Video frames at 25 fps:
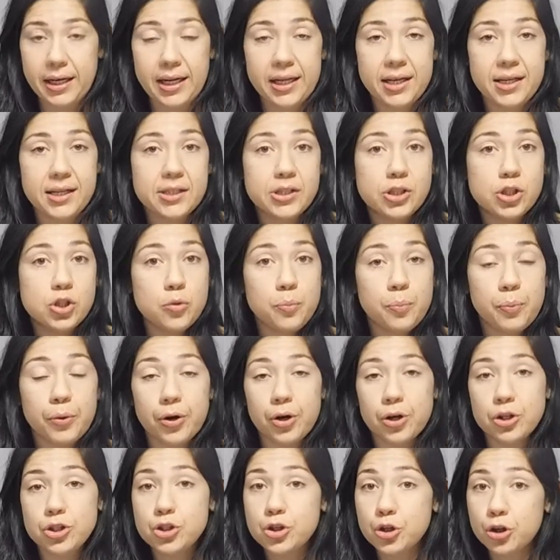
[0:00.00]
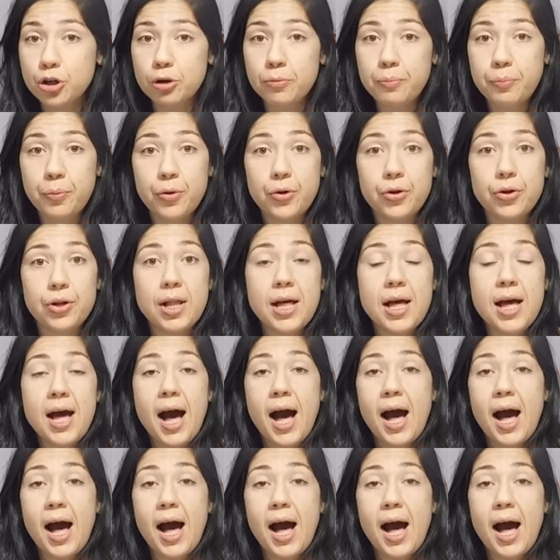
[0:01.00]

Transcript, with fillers: It is super durable.